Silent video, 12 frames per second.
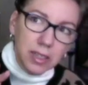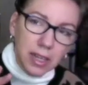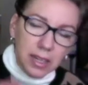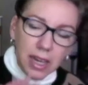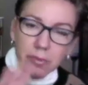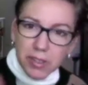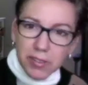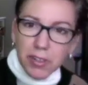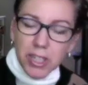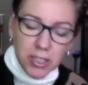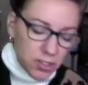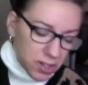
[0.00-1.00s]
and we've
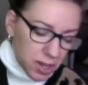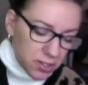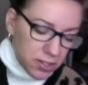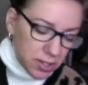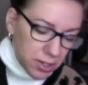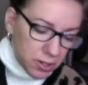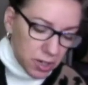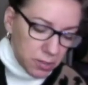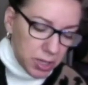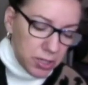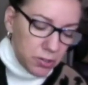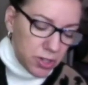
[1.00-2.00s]
already discussed it here in my
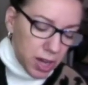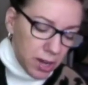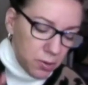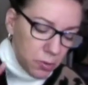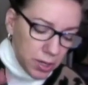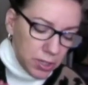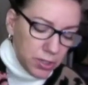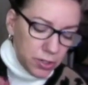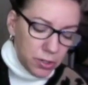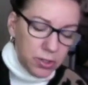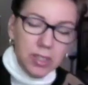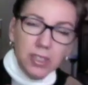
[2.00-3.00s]
notes, I want you to
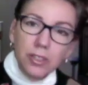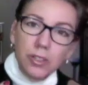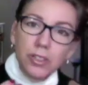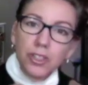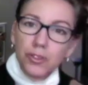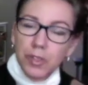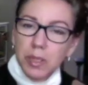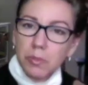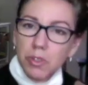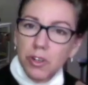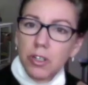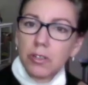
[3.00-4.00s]
know that your dreams
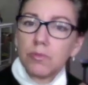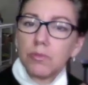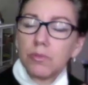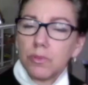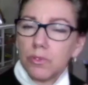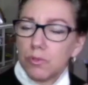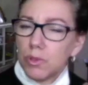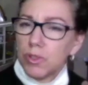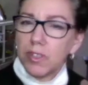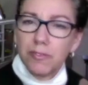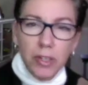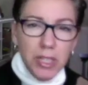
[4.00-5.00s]
are
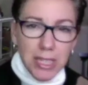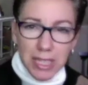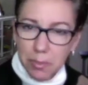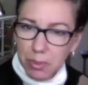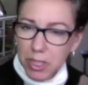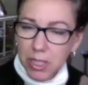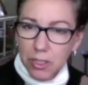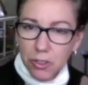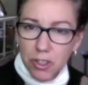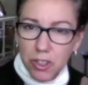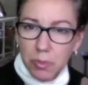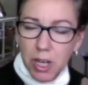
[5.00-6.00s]
rooted very deeply in your
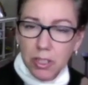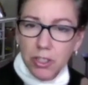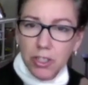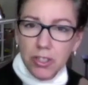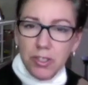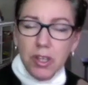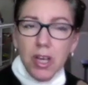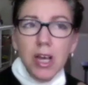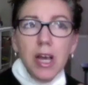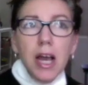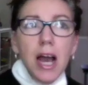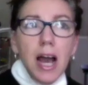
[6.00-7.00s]
subconscious,
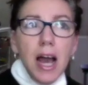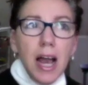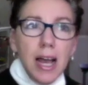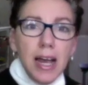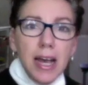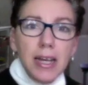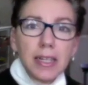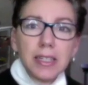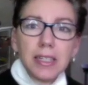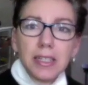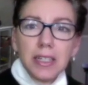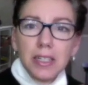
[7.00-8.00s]
and
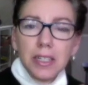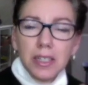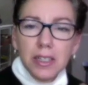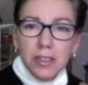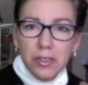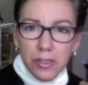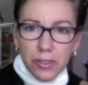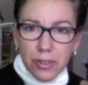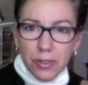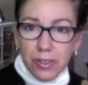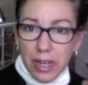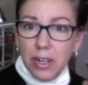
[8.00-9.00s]

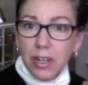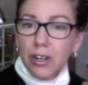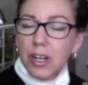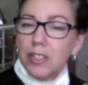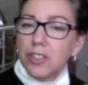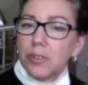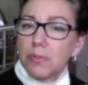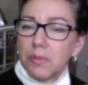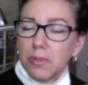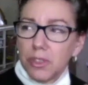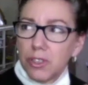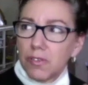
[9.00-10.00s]
they're there, and
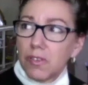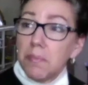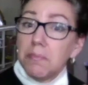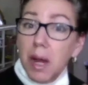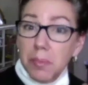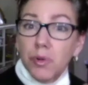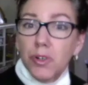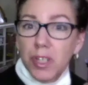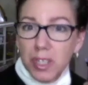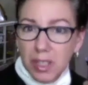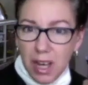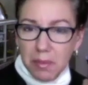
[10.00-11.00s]
you're
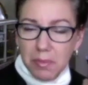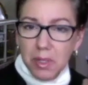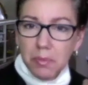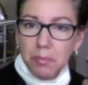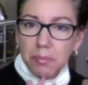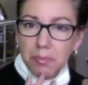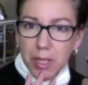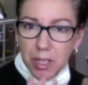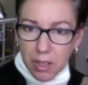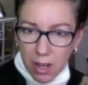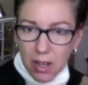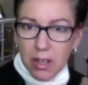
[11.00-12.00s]
remembering them
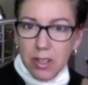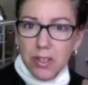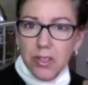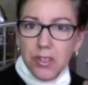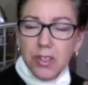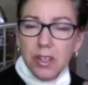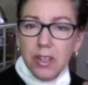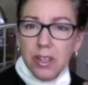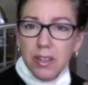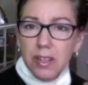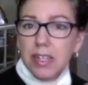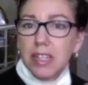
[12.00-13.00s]
because
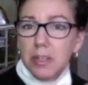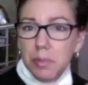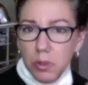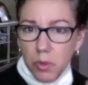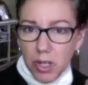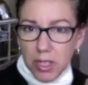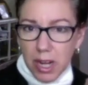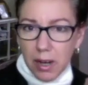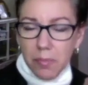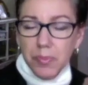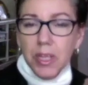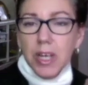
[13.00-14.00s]
they need to be worked out.
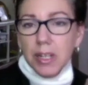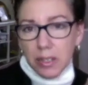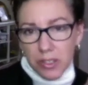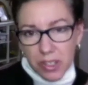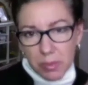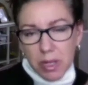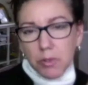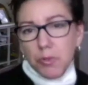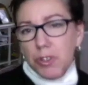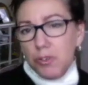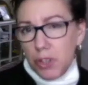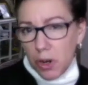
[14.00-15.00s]
Now, sometimes when
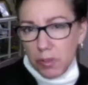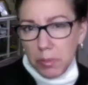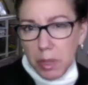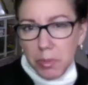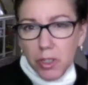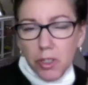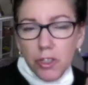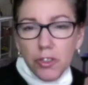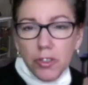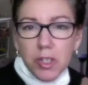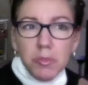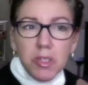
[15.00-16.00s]
you don't remember your
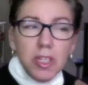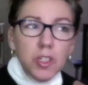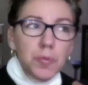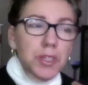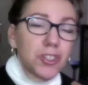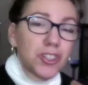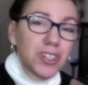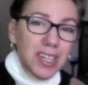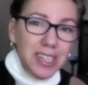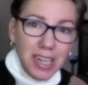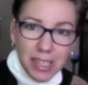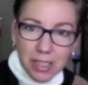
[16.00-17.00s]
dreams, it's because you're not
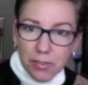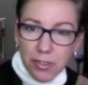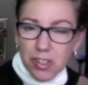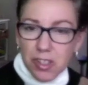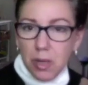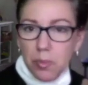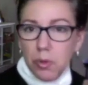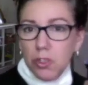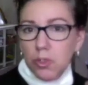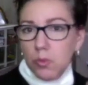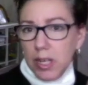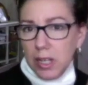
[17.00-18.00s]
getting enough sleep or
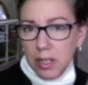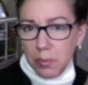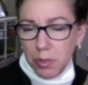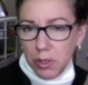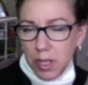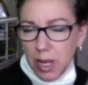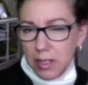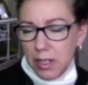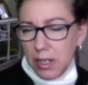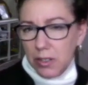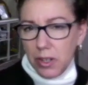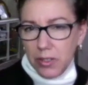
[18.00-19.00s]
you're waking up at
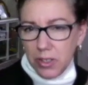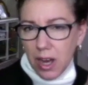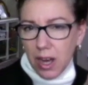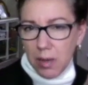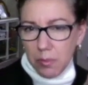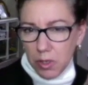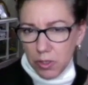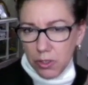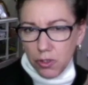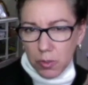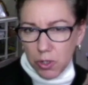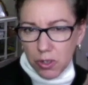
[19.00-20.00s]
a time where the
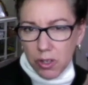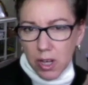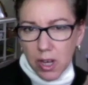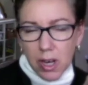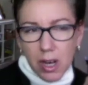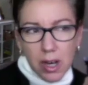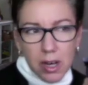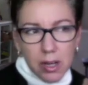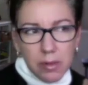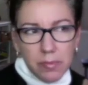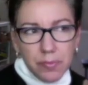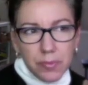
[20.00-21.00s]
dreams are
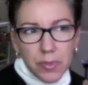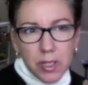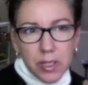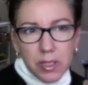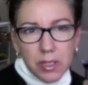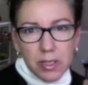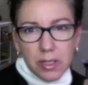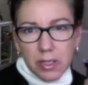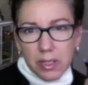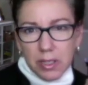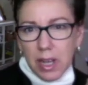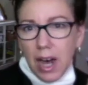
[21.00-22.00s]
um,
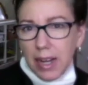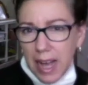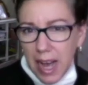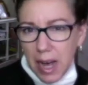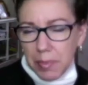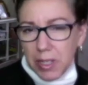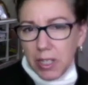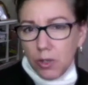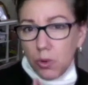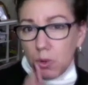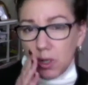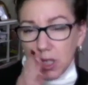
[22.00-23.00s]
not happening,
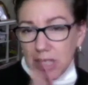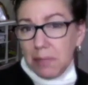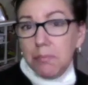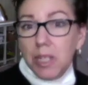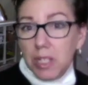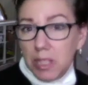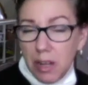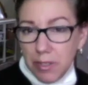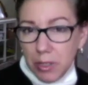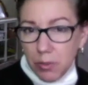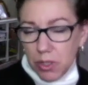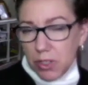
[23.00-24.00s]
or in the middle of
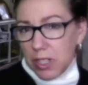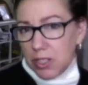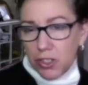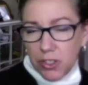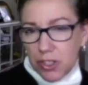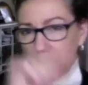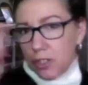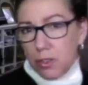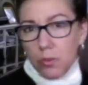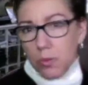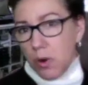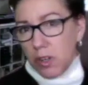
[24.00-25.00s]
it where it's just like you're
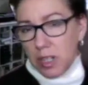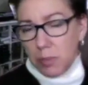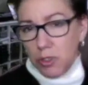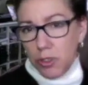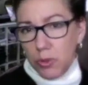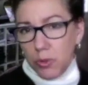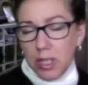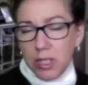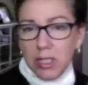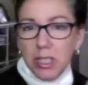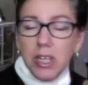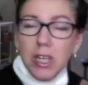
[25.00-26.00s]
woken up too
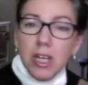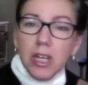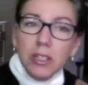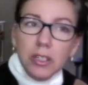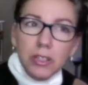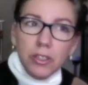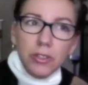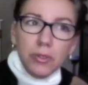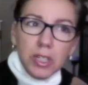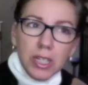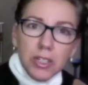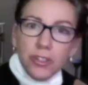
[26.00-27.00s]
quickly. You
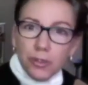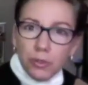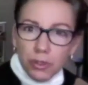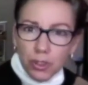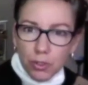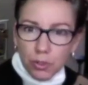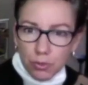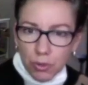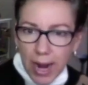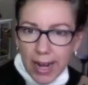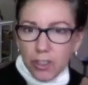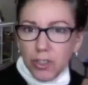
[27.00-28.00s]
need to
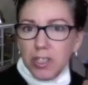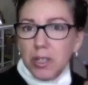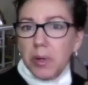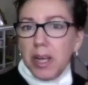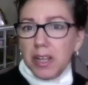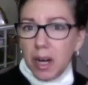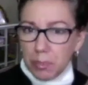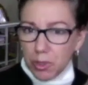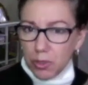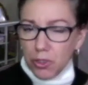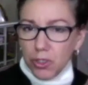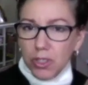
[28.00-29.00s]
gradually wake up
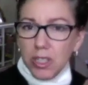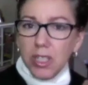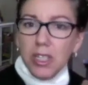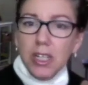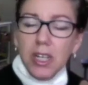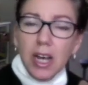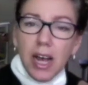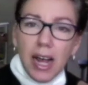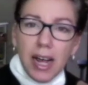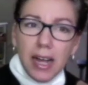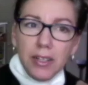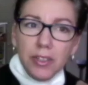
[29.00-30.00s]
usually
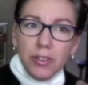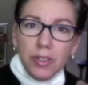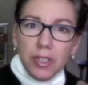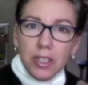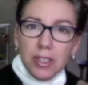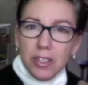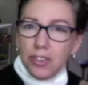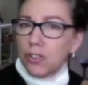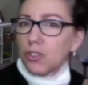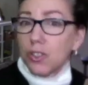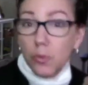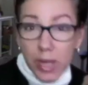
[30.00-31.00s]
and it's
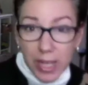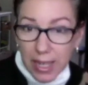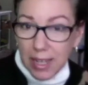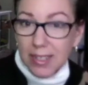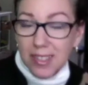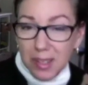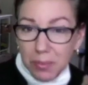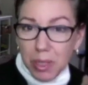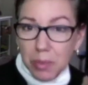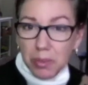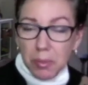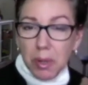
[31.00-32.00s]
usually weekends that
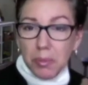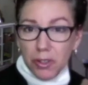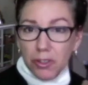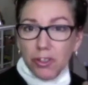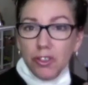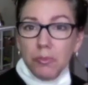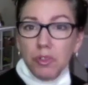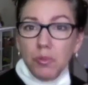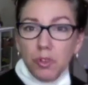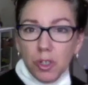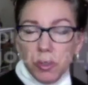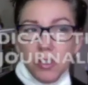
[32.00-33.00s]
people remember their dreams
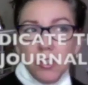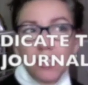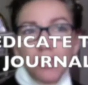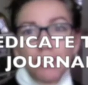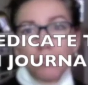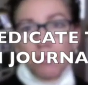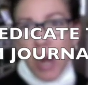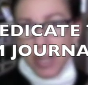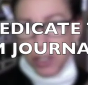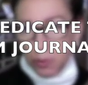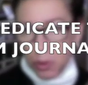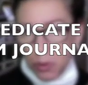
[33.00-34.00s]
more because it's a
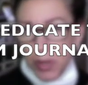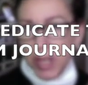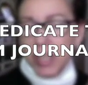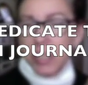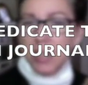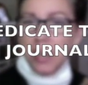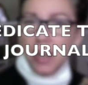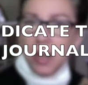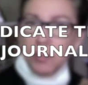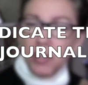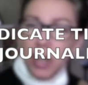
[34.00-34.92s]
gradual waking up. You're